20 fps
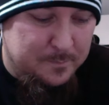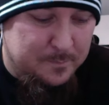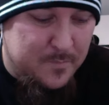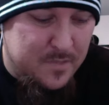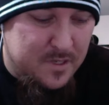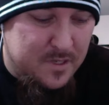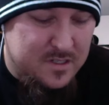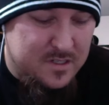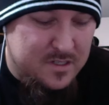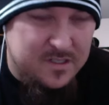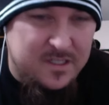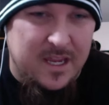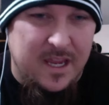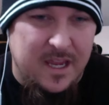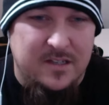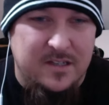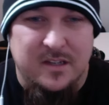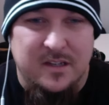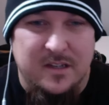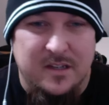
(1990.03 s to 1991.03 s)
just
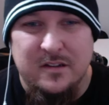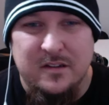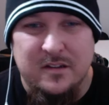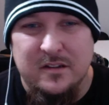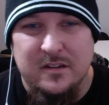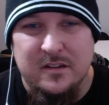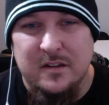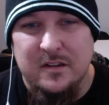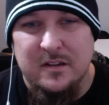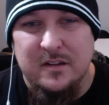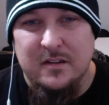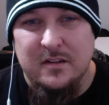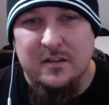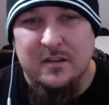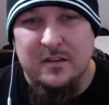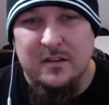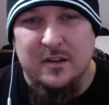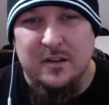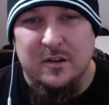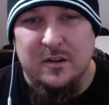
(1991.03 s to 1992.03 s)
gauging,
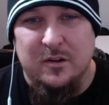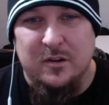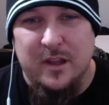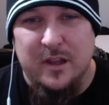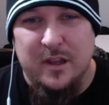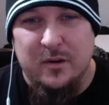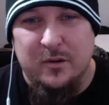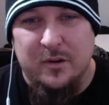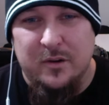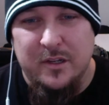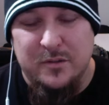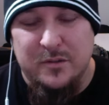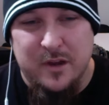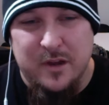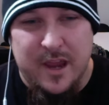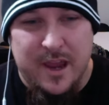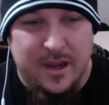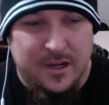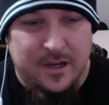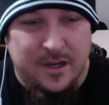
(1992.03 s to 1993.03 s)
Naoki's
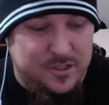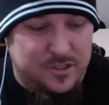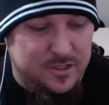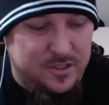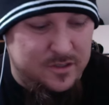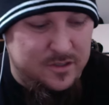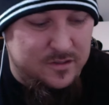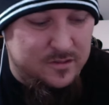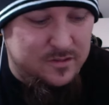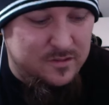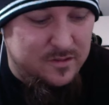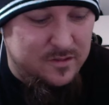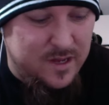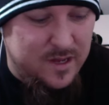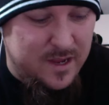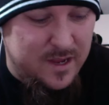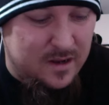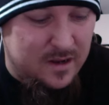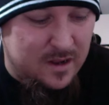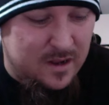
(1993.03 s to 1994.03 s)
reaction.
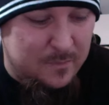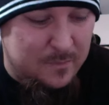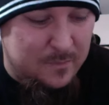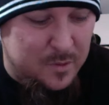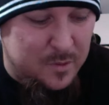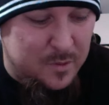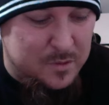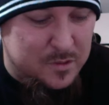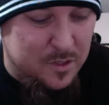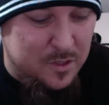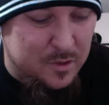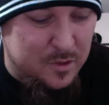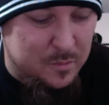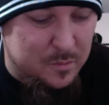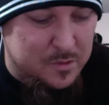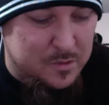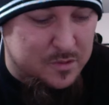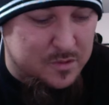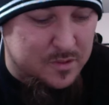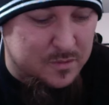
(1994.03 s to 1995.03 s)
And there's another
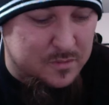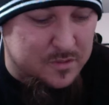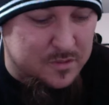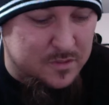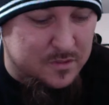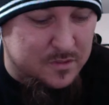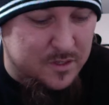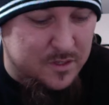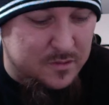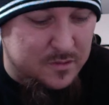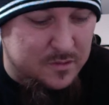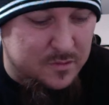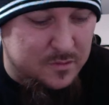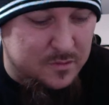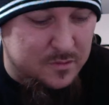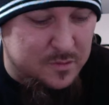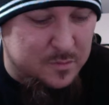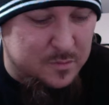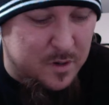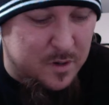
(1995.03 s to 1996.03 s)
person that was in there too,
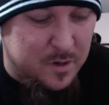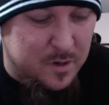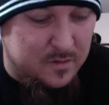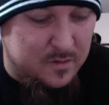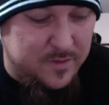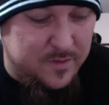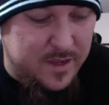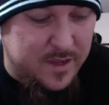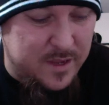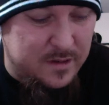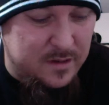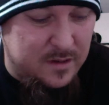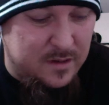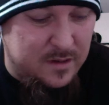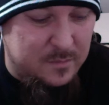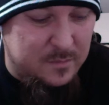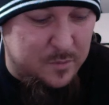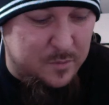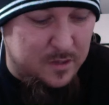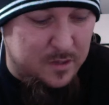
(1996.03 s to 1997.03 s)
who's part of that
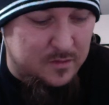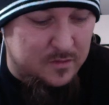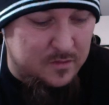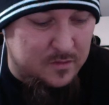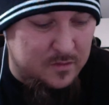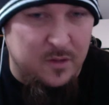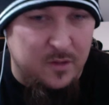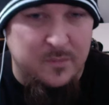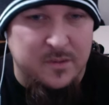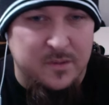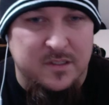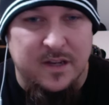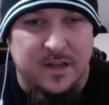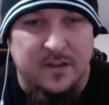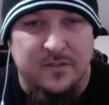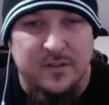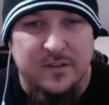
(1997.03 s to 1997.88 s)
product development side of things.